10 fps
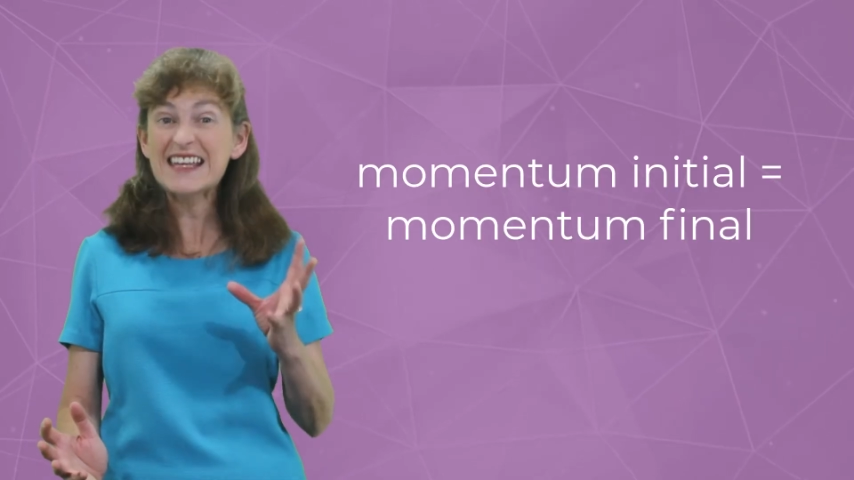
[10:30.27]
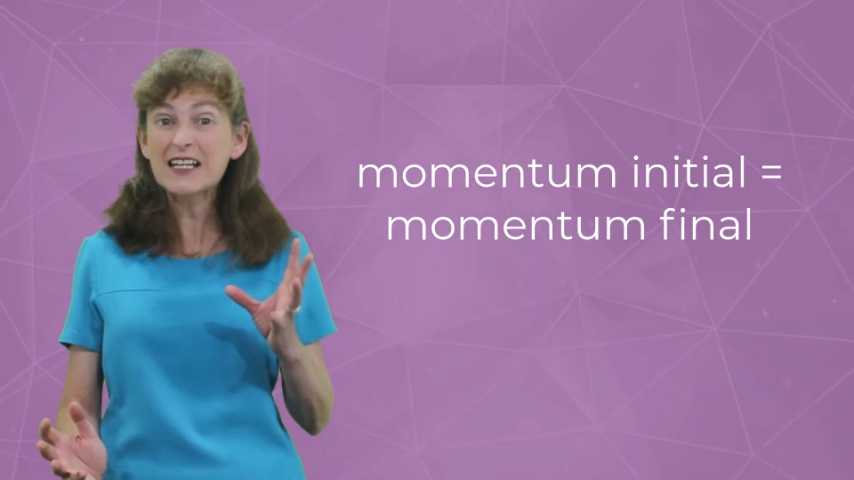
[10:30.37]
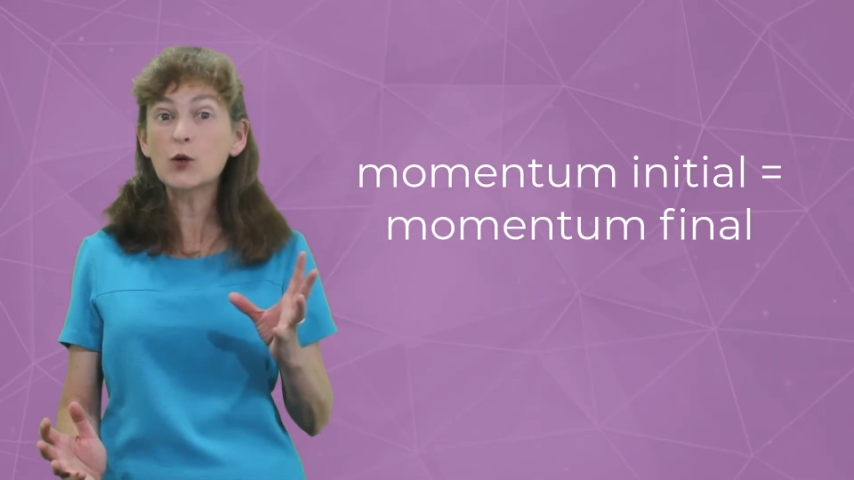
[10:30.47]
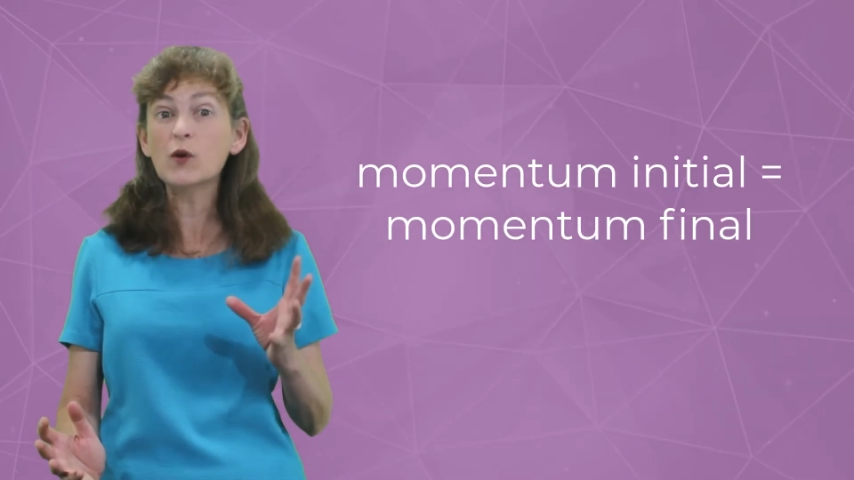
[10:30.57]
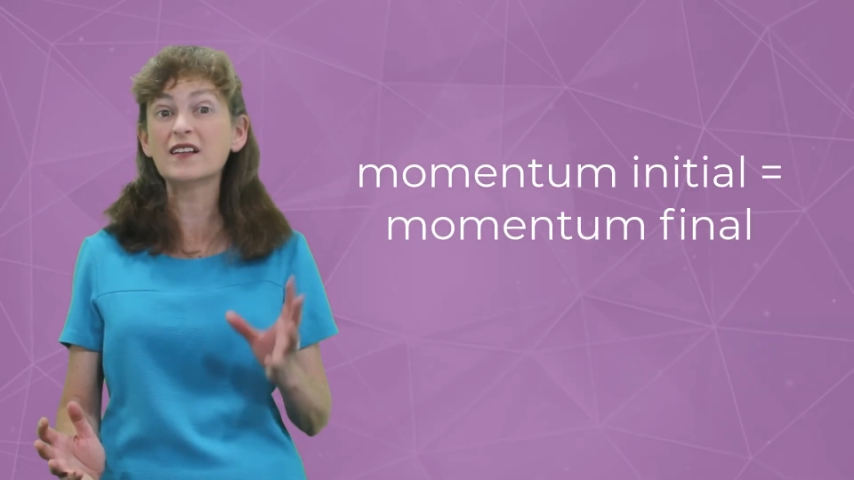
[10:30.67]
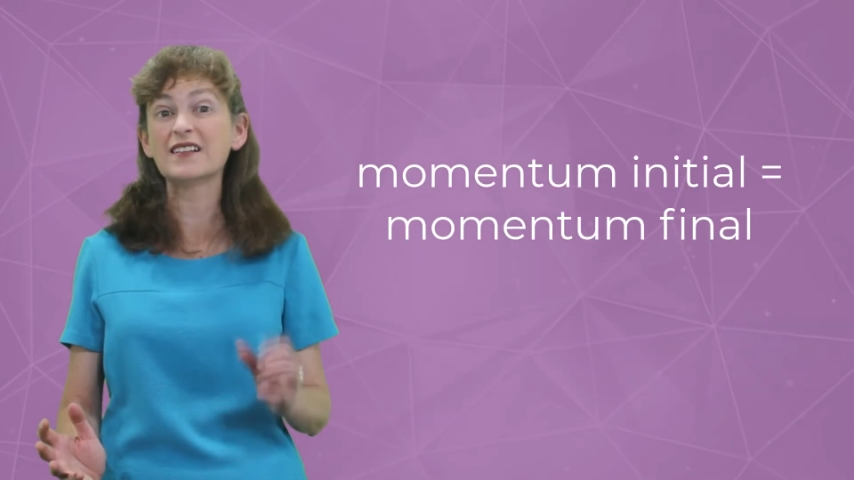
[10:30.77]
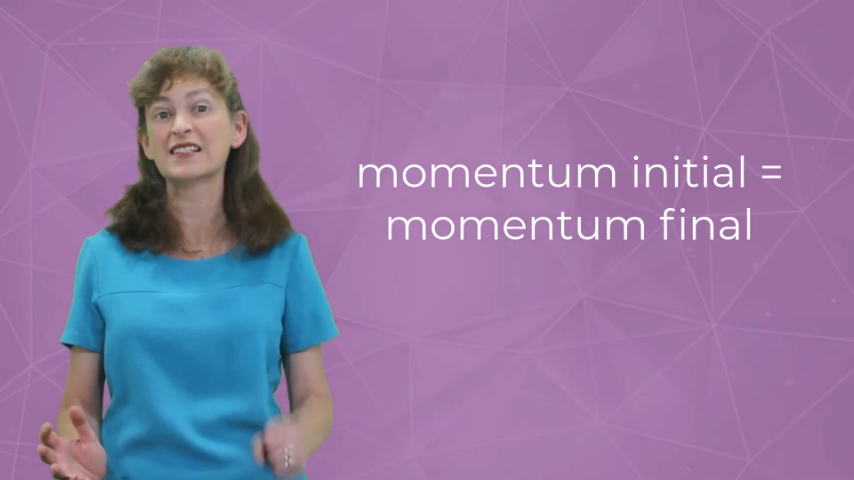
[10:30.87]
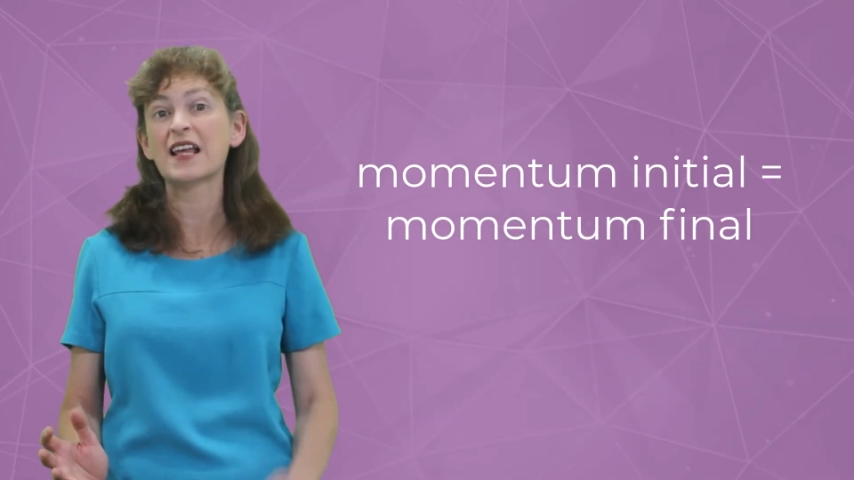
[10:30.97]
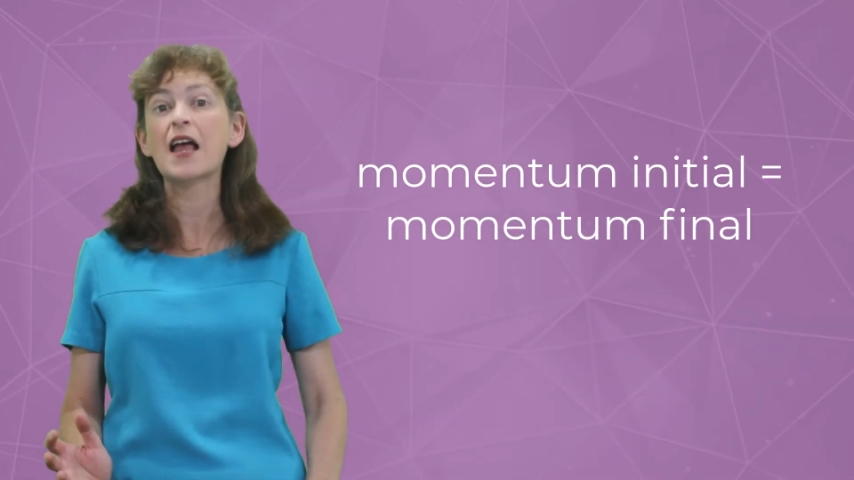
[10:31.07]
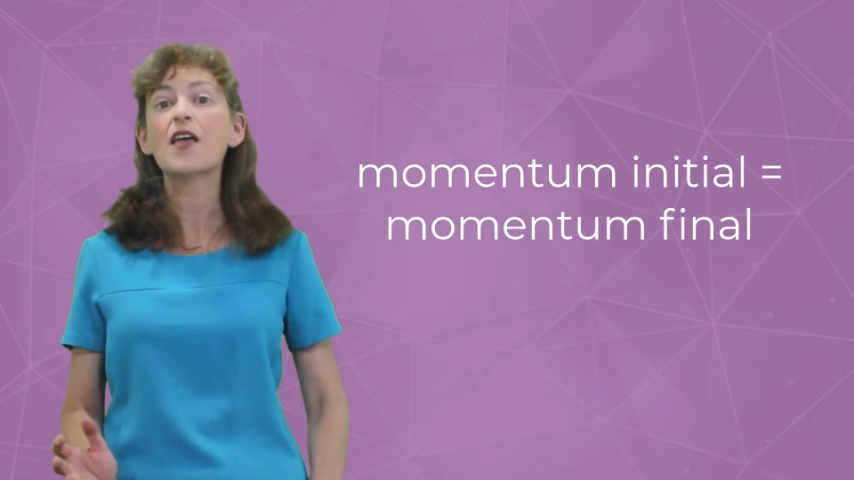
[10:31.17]

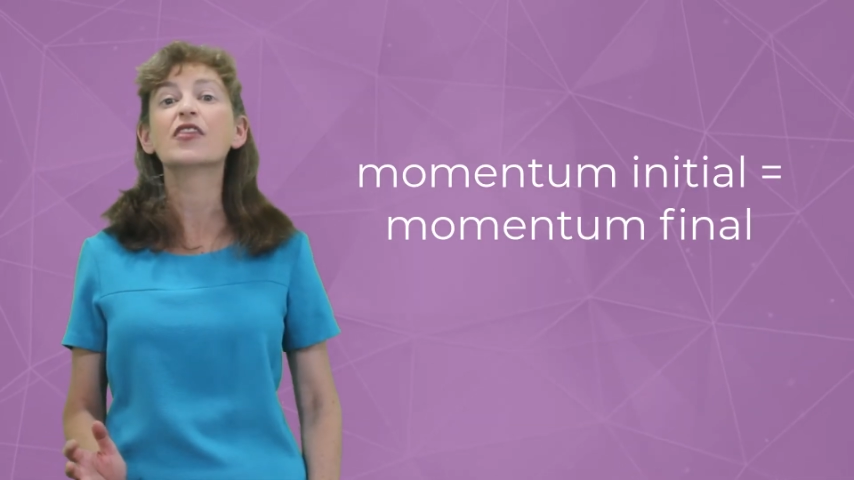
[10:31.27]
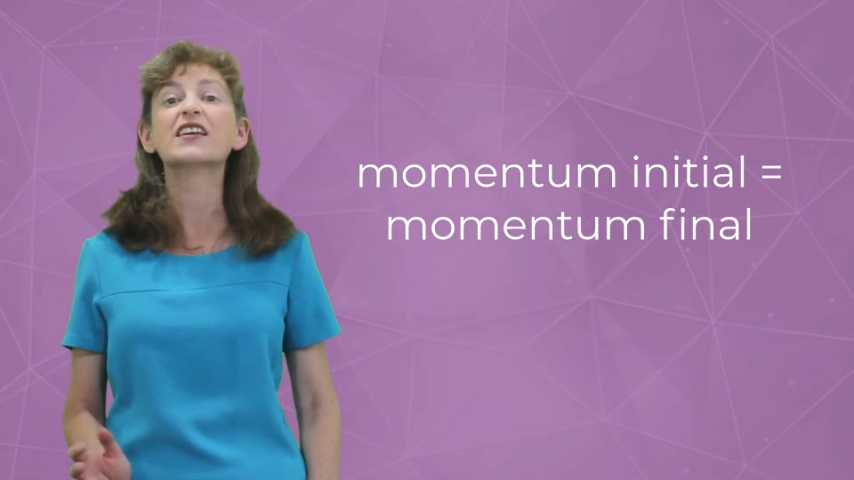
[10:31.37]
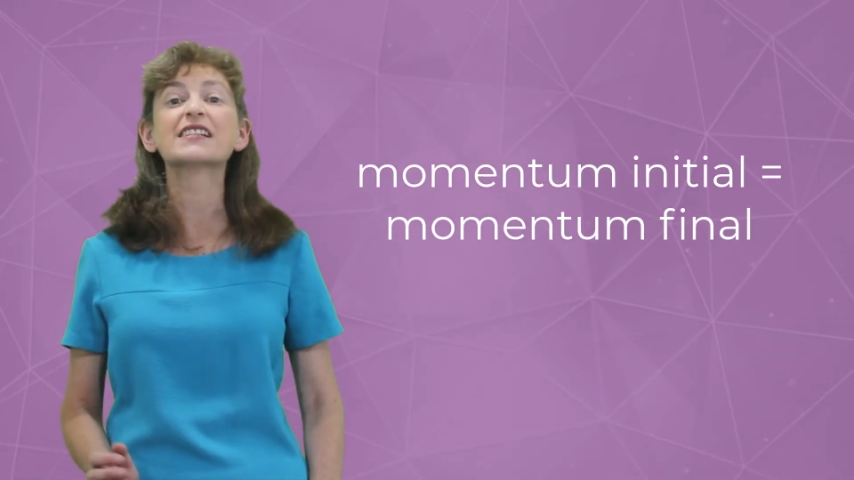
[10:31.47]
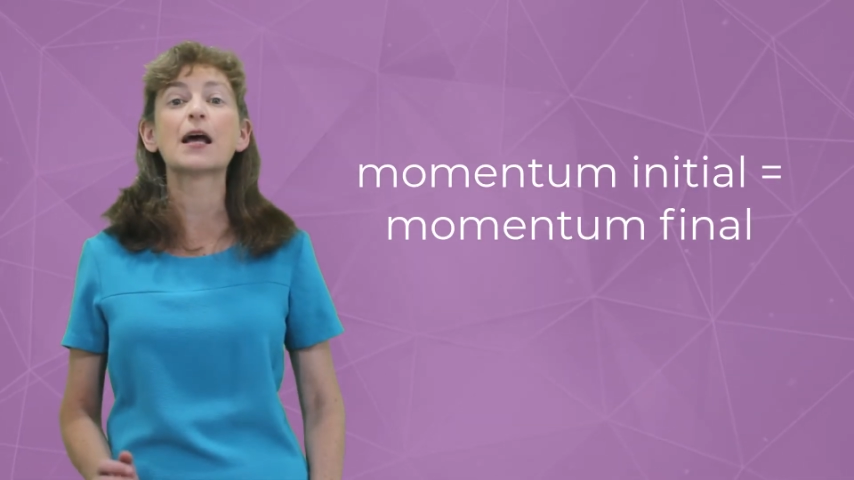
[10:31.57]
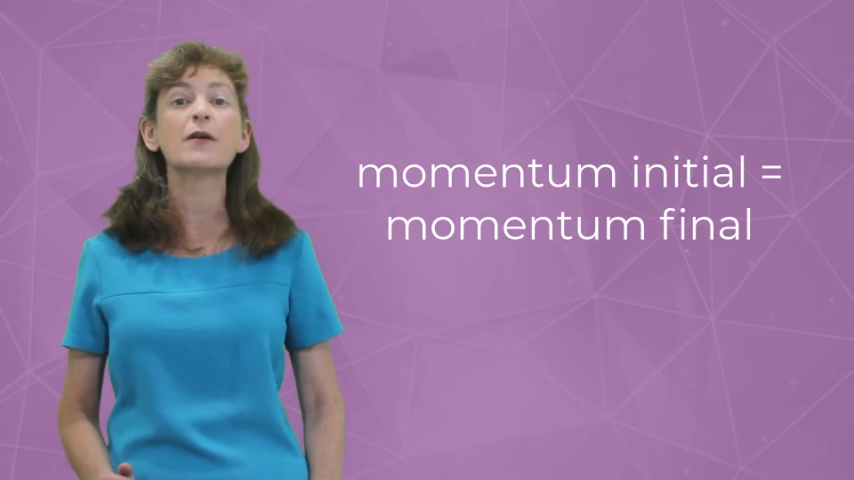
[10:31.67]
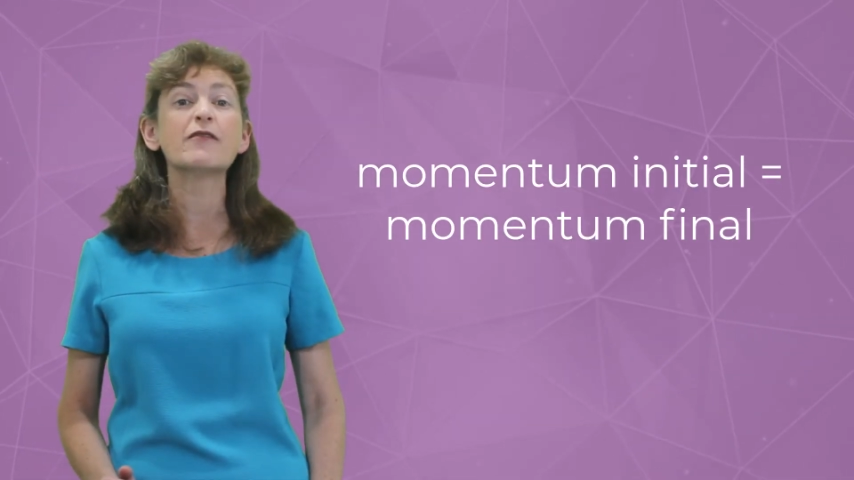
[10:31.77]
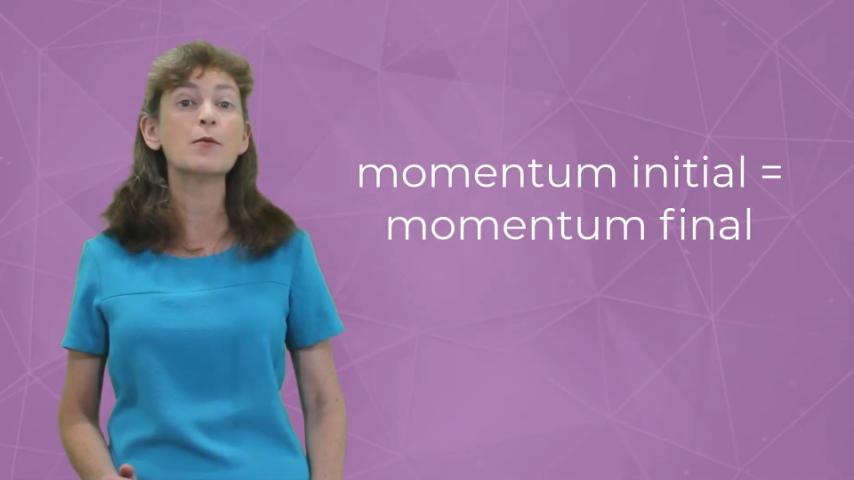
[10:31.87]
equals the sum of